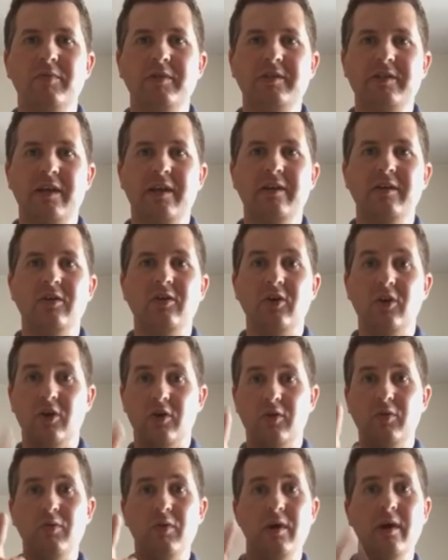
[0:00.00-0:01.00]
be telling
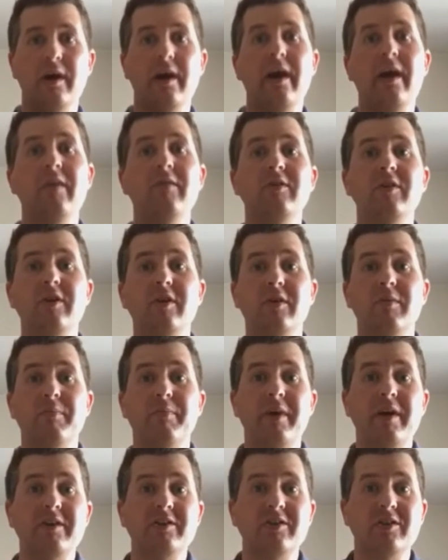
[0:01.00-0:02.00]
you how you can
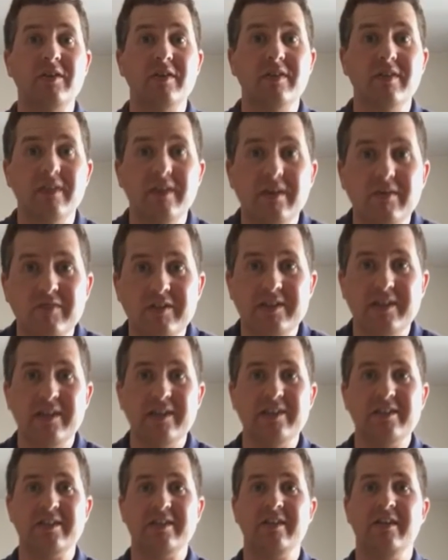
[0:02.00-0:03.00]
pass your theory
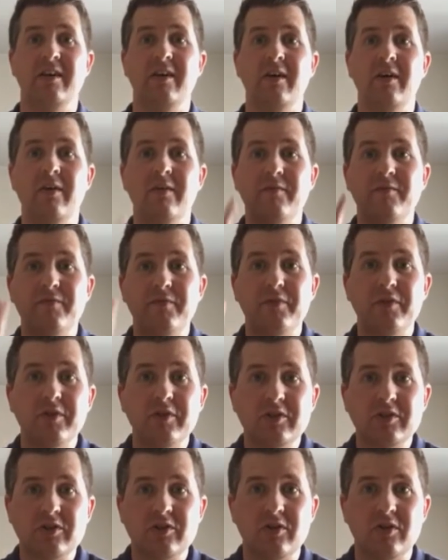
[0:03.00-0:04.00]
test
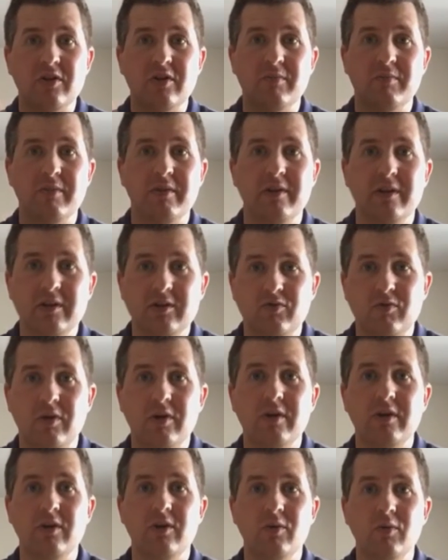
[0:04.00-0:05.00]
first time. That's
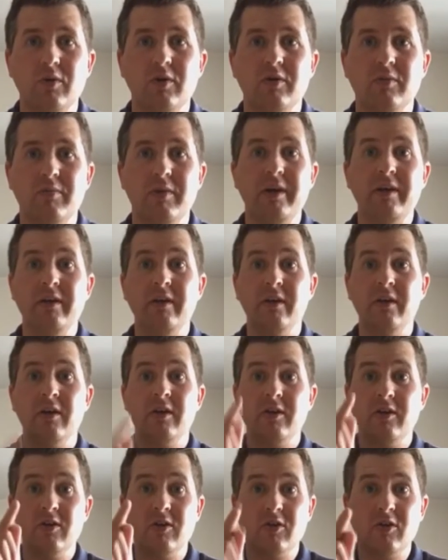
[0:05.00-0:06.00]
right, you heard me,
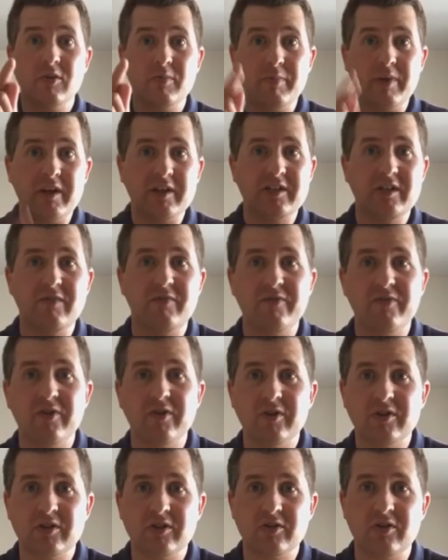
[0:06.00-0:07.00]
you're going to pass it
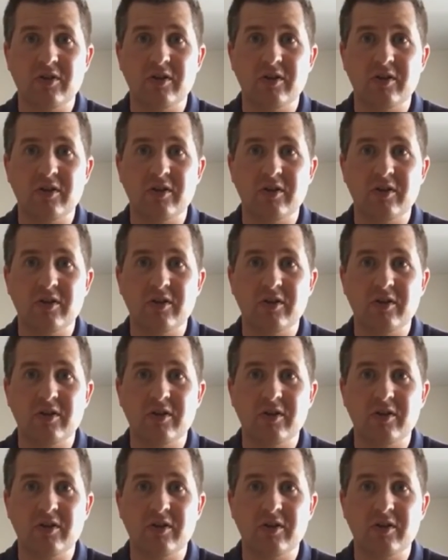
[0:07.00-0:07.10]
first